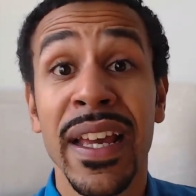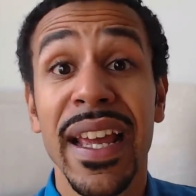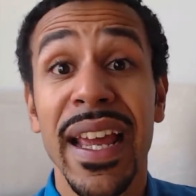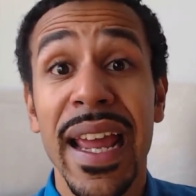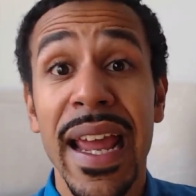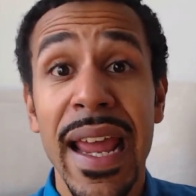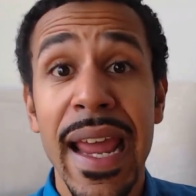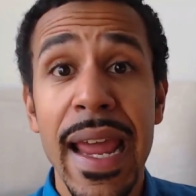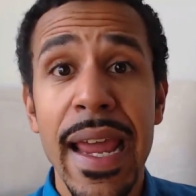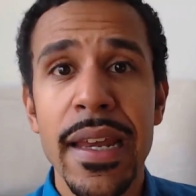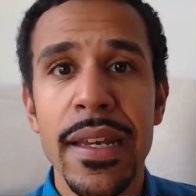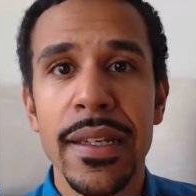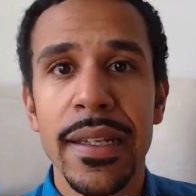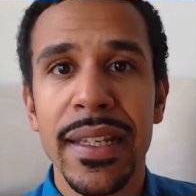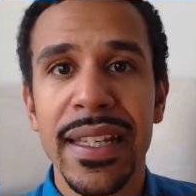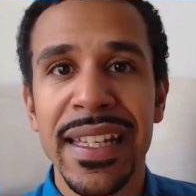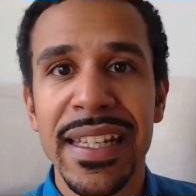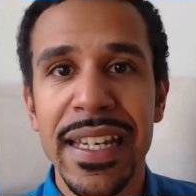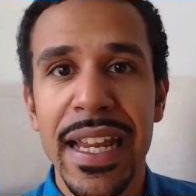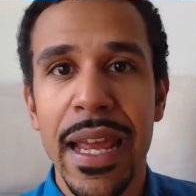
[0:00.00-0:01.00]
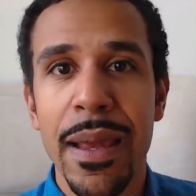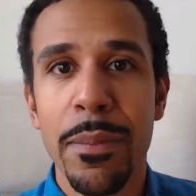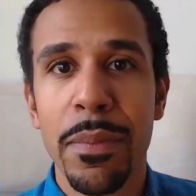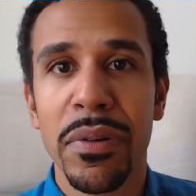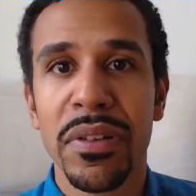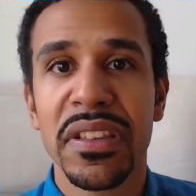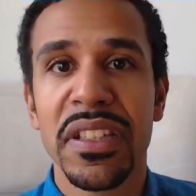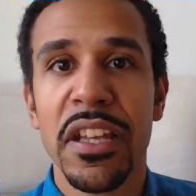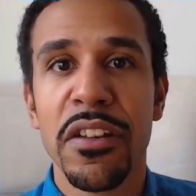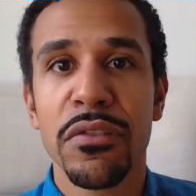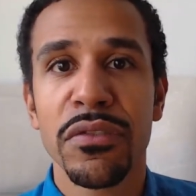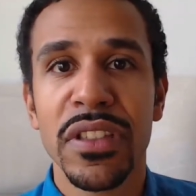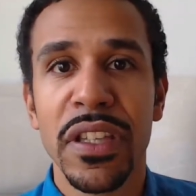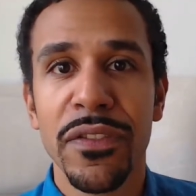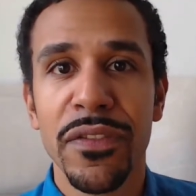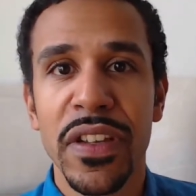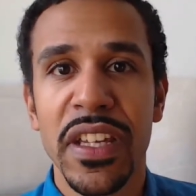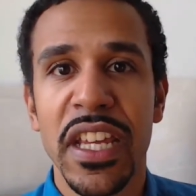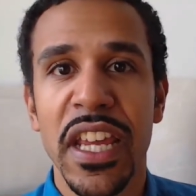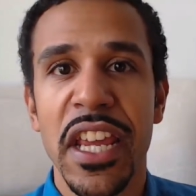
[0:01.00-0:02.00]
and enable the
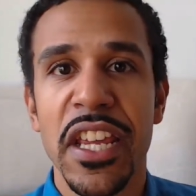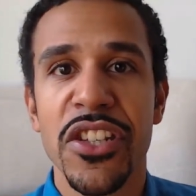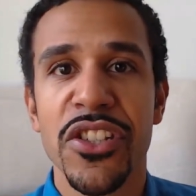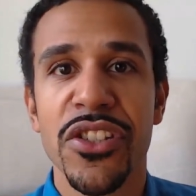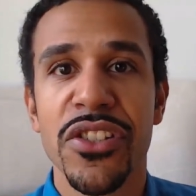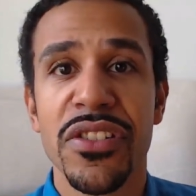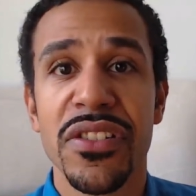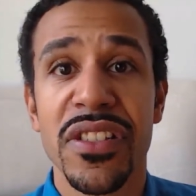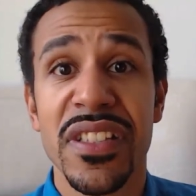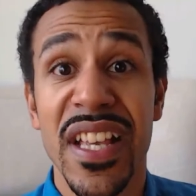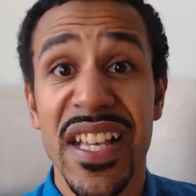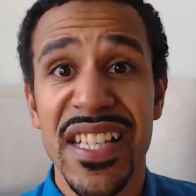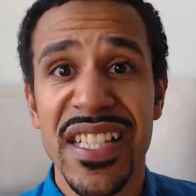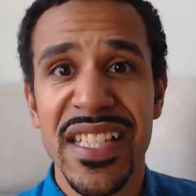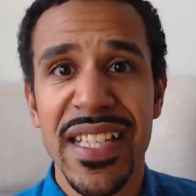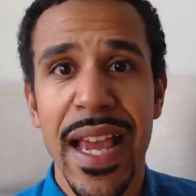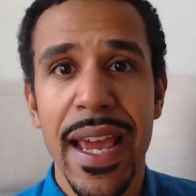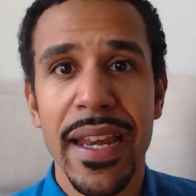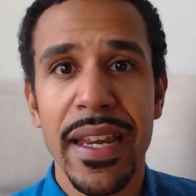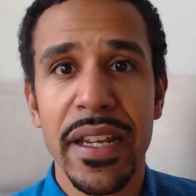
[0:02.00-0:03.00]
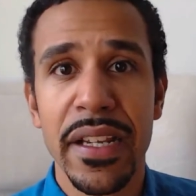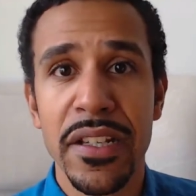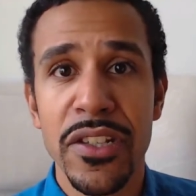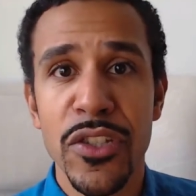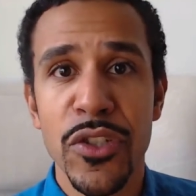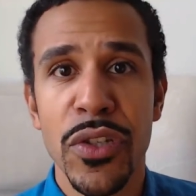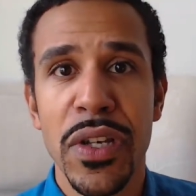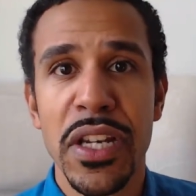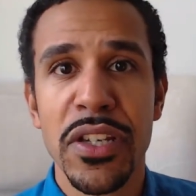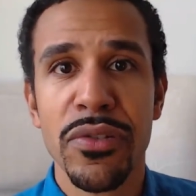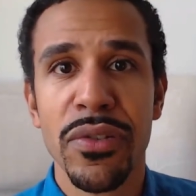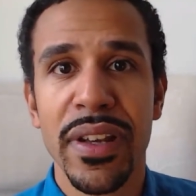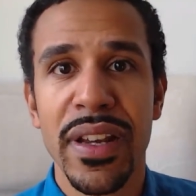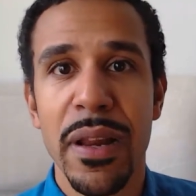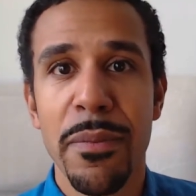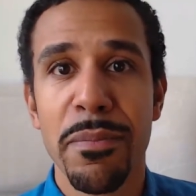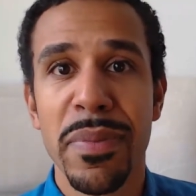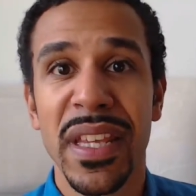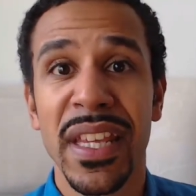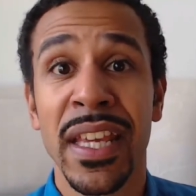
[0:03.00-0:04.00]
notifications setting so that you're going to
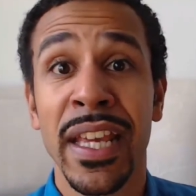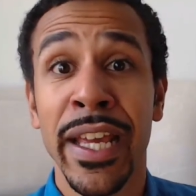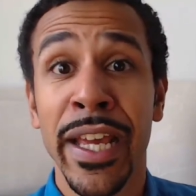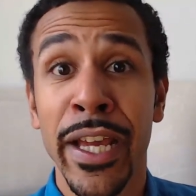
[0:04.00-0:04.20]
be